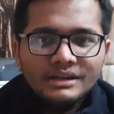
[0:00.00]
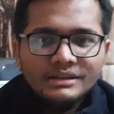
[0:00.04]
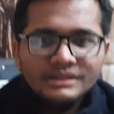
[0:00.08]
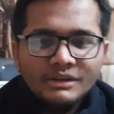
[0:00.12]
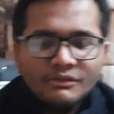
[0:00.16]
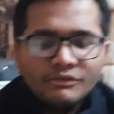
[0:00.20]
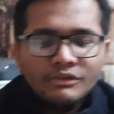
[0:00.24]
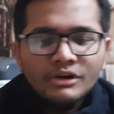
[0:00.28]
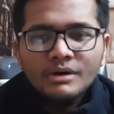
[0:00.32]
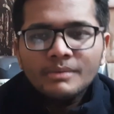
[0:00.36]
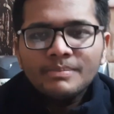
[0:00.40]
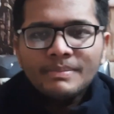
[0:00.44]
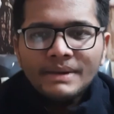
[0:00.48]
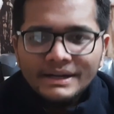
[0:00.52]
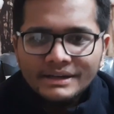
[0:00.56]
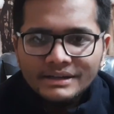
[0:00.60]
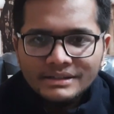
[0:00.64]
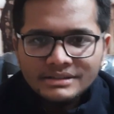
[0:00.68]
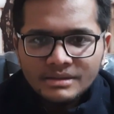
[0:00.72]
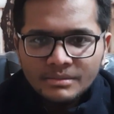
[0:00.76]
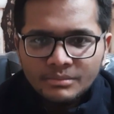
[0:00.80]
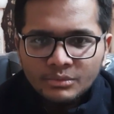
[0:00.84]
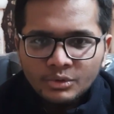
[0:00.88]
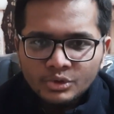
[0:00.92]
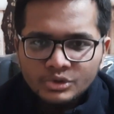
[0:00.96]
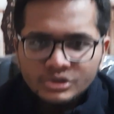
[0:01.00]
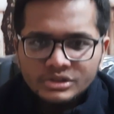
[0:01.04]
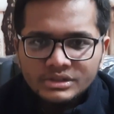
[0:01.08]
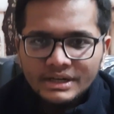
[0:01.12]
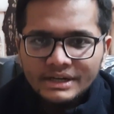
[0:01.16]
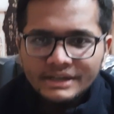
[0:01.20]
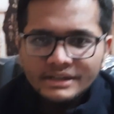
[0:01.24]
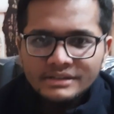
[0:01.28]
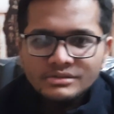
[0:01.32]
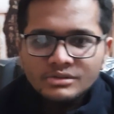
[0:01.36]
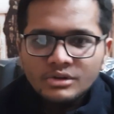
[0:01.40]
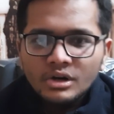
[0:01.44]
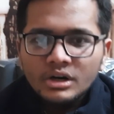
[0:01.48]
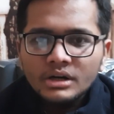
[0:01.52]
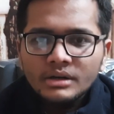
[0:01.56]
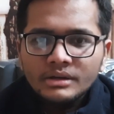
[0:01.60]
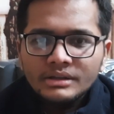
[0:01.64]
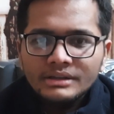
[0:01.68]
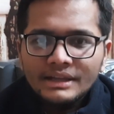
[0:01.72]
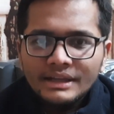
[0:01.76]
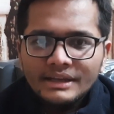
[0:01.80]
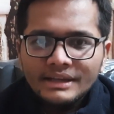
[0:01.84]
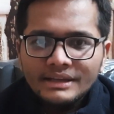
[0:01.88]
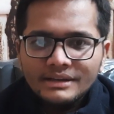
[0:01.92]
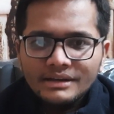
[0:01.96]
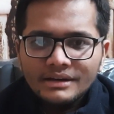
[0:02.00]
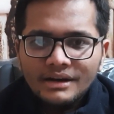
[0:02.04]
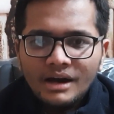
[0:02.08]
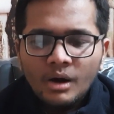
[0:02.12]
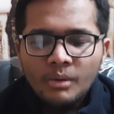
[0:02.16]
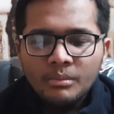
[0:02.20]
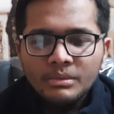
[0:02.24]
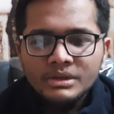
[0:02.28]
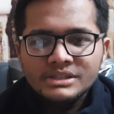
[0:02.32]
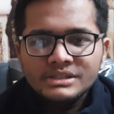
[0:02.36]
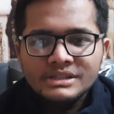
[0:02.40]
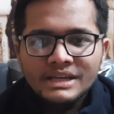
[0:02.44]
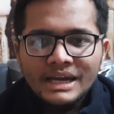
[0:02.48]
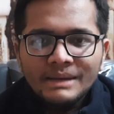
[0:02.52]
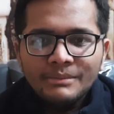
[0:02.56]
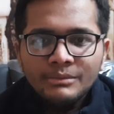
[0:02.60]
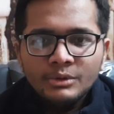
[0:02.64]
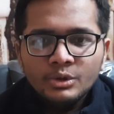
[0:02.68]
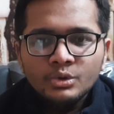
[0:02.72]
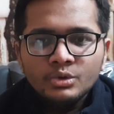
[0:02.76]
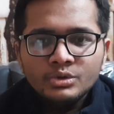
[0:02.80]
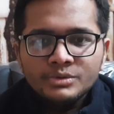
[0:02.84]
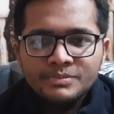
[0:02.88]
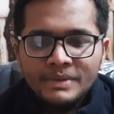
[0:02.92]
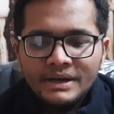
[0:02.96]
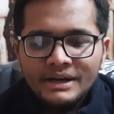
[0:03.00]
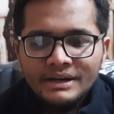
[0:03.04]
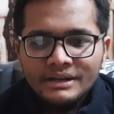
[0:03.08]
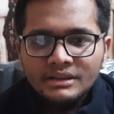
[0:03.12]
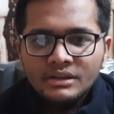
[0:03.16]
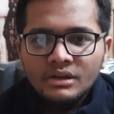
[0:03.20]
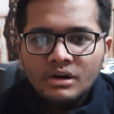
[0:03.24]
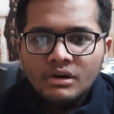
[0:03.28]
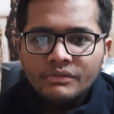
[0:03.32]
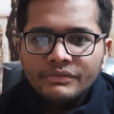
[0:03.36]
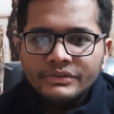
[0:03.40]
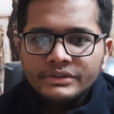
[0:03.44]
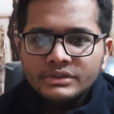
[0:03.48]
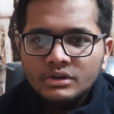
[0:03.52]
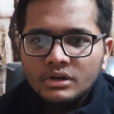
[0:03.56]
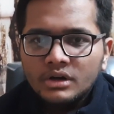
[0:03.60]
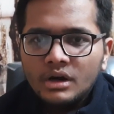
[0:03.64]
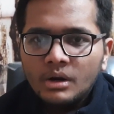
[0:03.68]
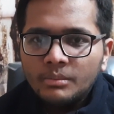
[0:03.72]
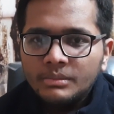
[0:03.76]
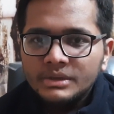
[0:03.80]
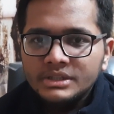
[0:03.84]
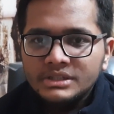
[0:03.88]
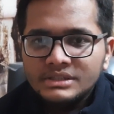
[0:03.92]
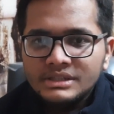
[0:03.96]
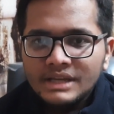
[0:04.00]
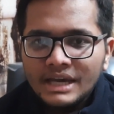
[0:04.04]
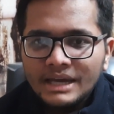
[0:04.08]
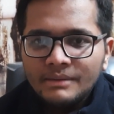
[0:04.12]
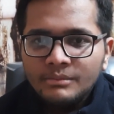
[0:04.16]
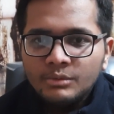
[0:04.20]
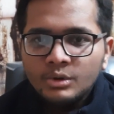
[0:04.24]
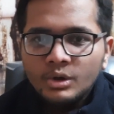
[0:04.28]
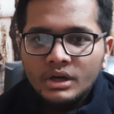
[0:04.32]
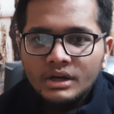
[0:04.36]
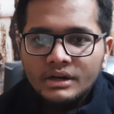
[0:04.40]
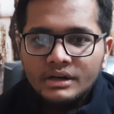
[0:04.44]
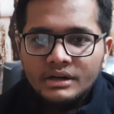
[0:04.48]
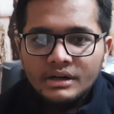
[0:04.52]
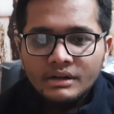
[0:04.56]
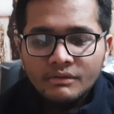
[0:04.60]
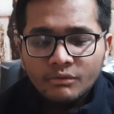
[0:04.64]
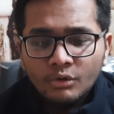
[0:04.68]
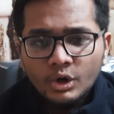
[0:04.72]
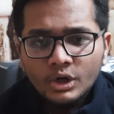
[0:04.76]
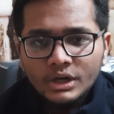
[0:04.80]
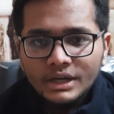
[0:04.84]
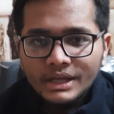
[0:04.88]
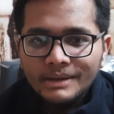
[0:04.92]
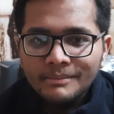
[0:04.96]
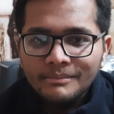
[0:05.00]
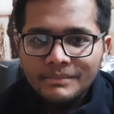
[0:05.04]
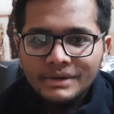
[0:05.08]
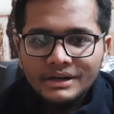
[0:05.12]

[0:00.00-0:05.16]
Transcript: the work matters the most. It is not like how much time you spend in the office or how much time you are devoting,